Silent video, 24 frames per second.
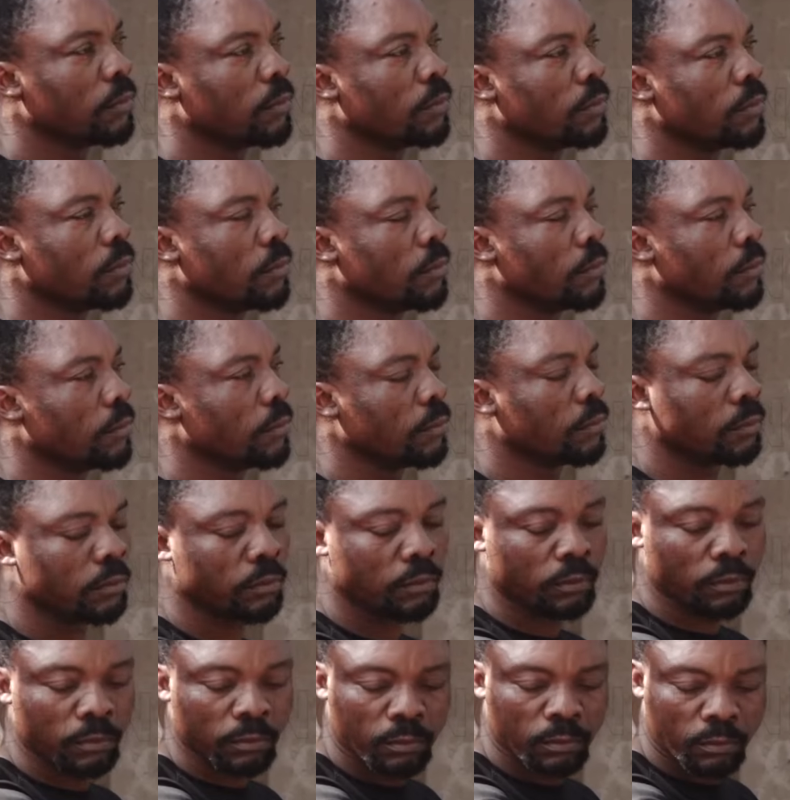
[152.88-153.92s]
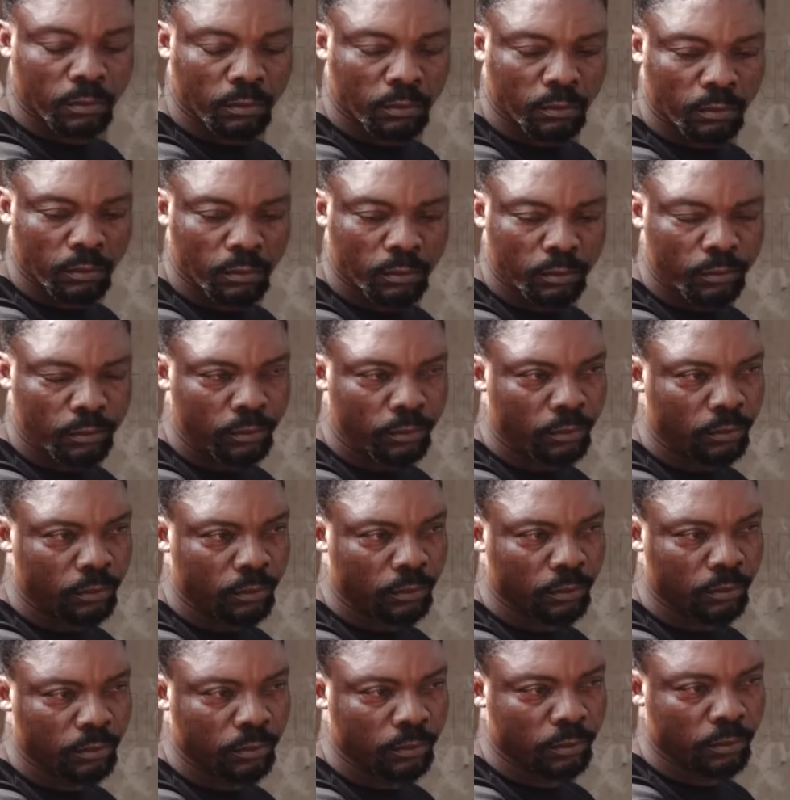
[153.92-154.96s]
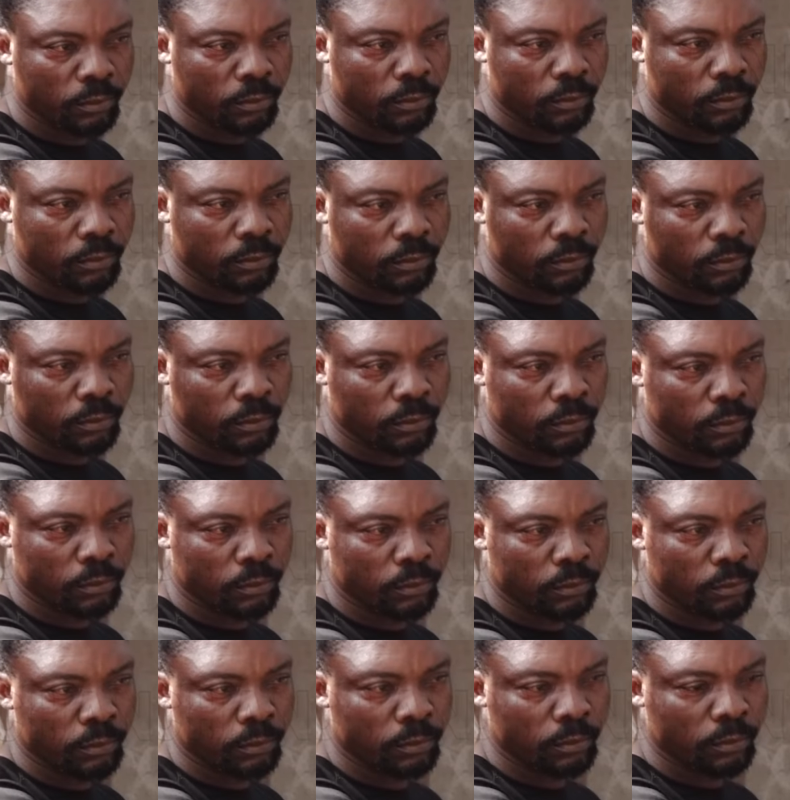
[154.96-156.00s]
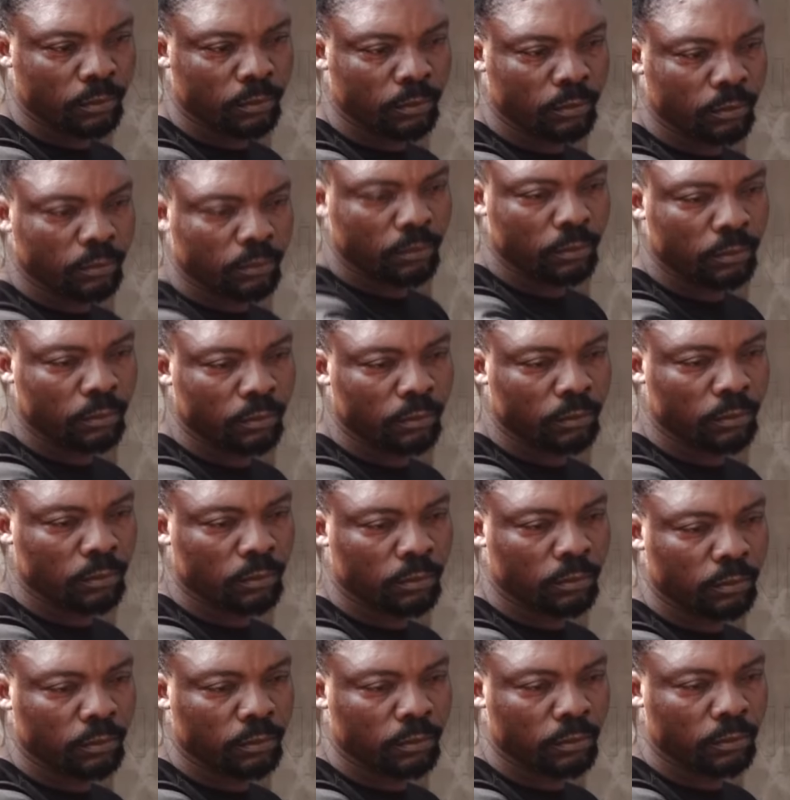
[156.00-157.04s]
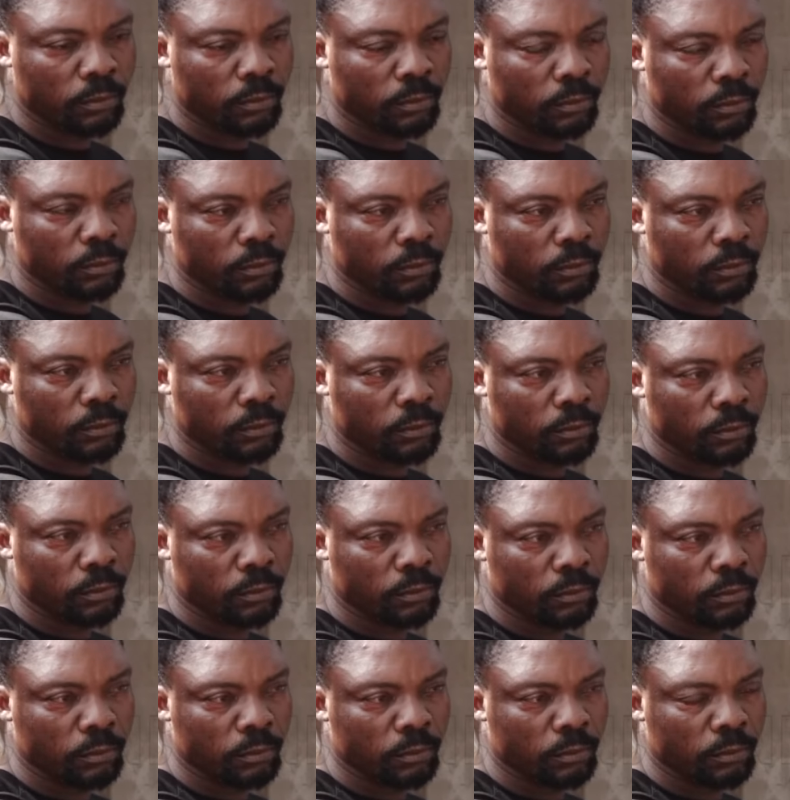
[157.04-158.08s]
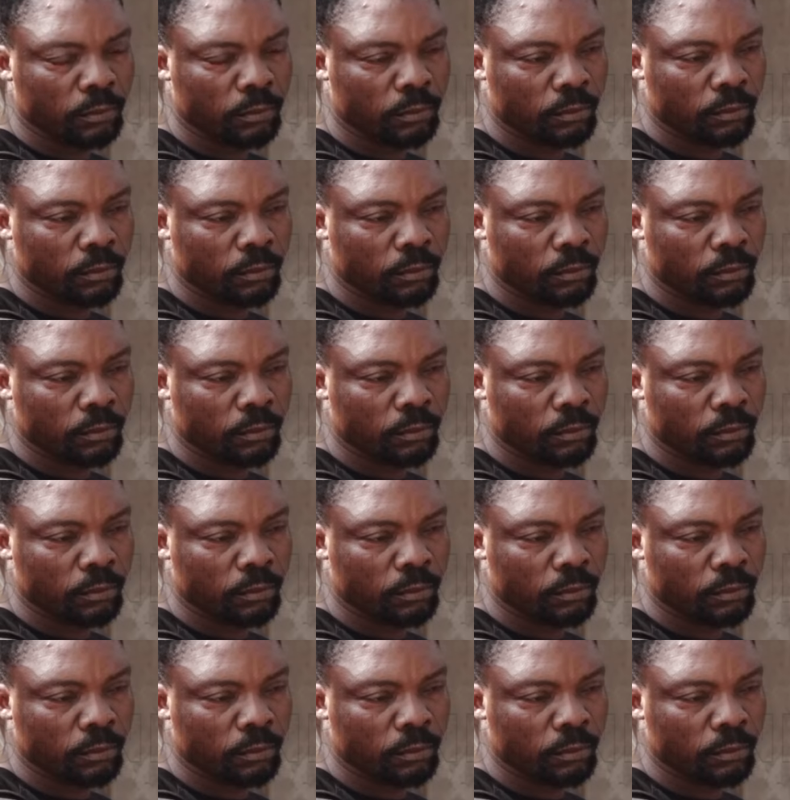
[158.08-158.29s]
The person shown says nothing.